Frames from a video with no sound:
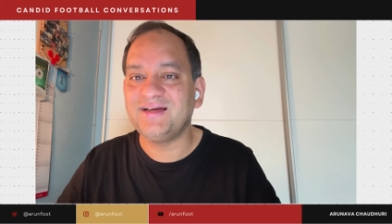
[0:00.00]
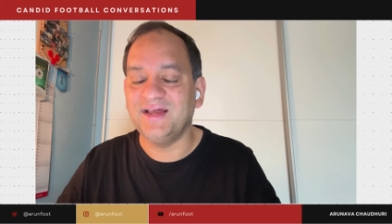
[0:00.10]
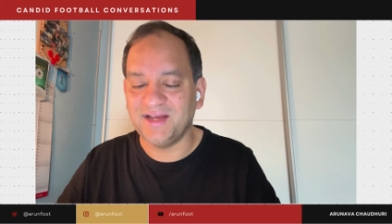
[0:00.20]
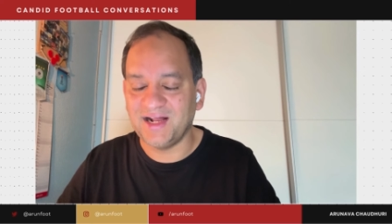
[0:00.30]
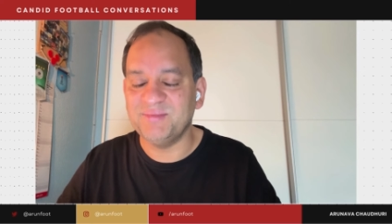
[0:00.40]

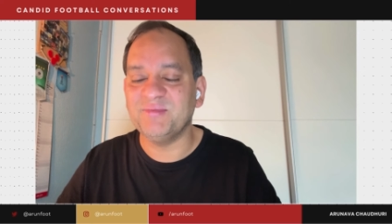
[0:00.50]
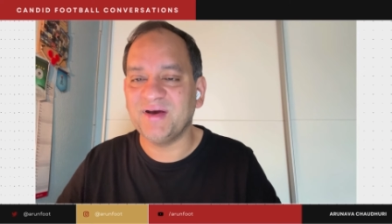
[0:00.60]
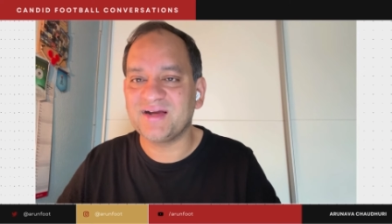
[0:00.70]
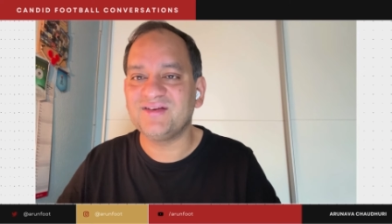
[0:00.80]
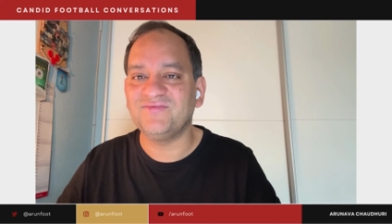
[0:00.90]
And I'll be
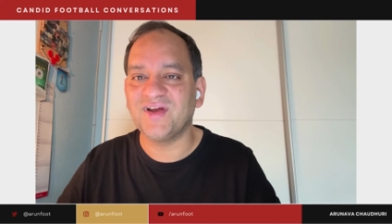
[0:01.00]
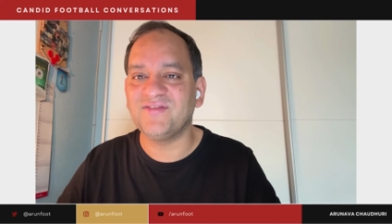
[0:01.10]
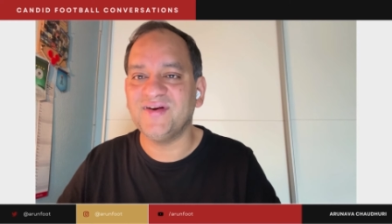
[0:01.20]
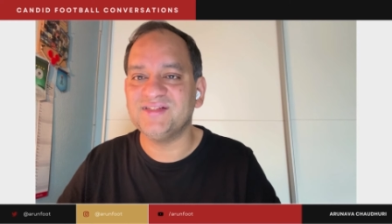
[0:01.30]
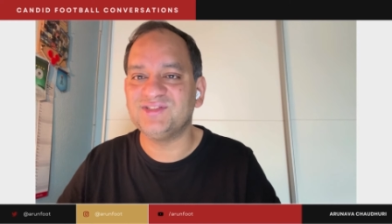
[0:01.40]
back very,
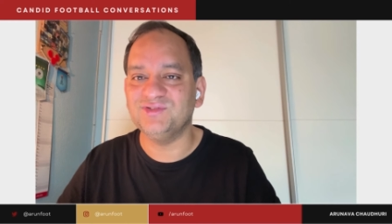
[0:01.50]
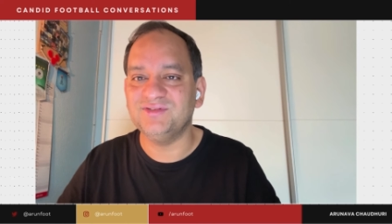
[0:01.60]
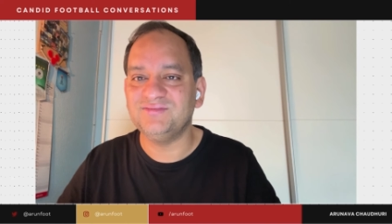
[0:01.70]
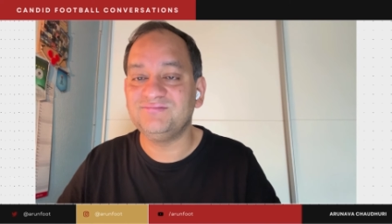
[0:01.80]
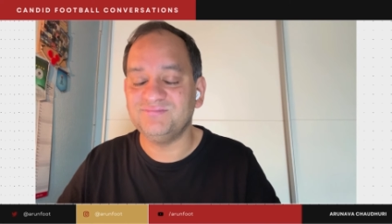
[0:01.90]
very
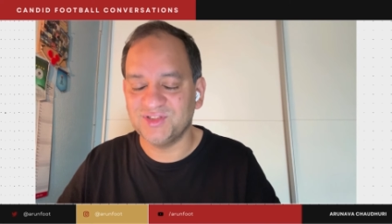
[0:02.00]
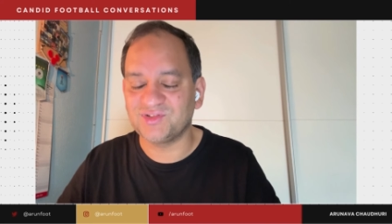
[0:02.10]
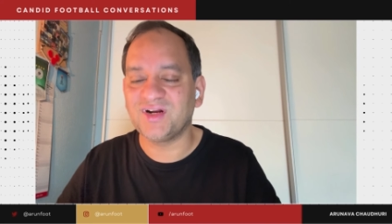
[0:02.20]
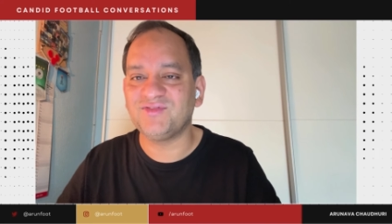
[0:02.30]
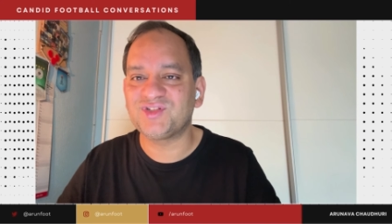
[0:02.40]
soon. This is
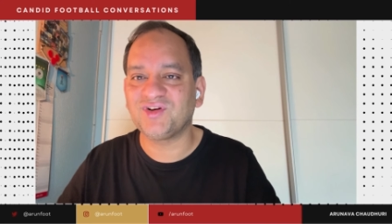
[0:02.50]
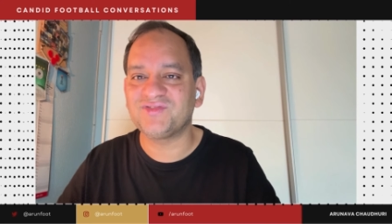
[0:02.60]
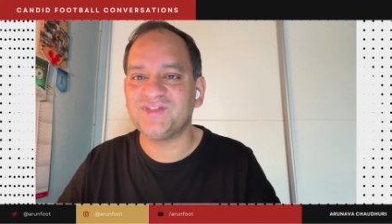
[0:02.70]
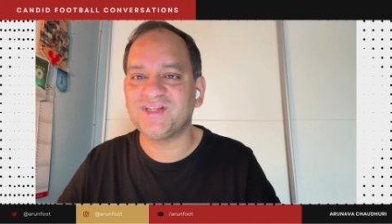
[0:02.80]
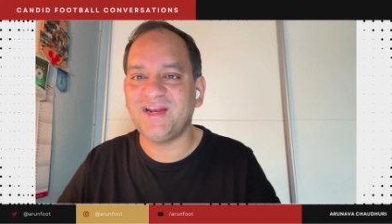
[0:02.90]
Arunava
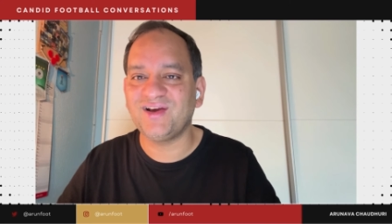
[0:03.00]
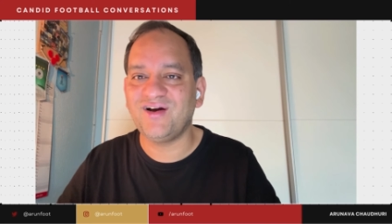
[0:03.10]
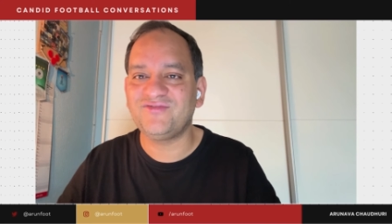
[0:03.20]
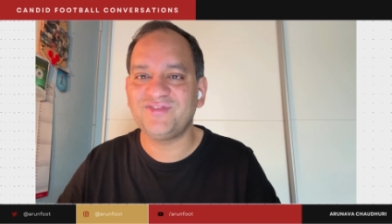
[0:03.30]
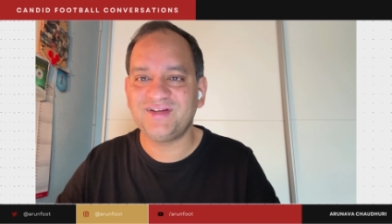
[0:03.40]
Chaudhuri signing
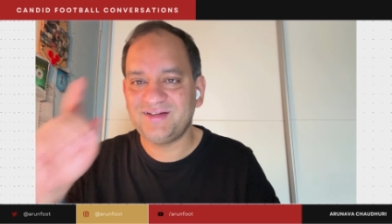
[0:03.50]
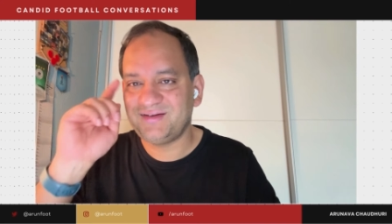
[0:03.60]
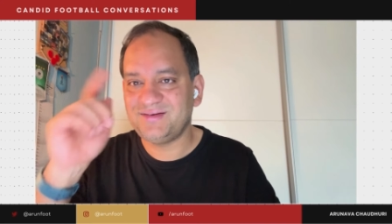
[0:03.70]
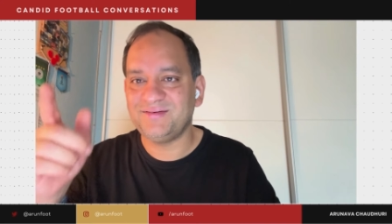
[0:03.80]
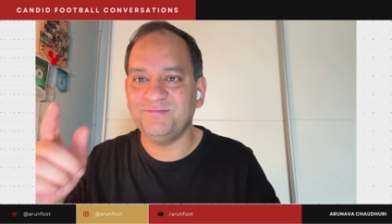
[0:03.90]
off.
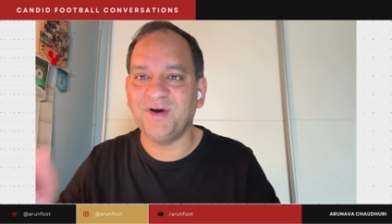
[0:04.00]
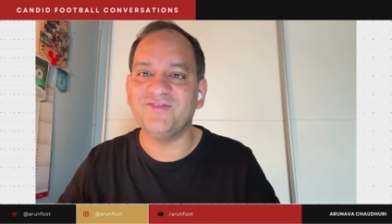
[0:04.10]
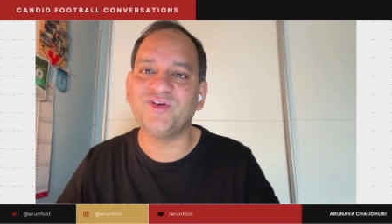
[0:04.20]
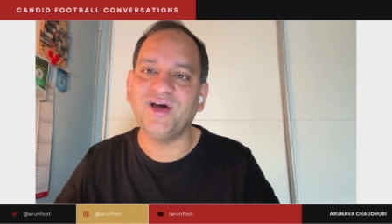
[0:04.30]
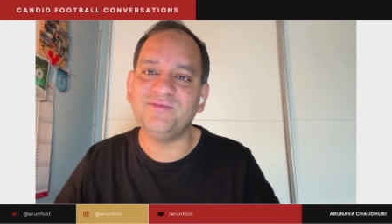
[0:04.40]
Bye
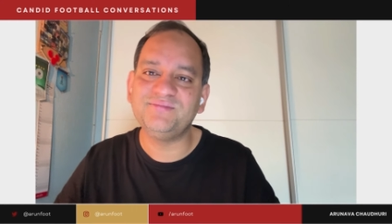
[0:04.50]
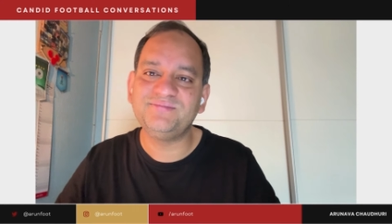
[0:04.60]
for now.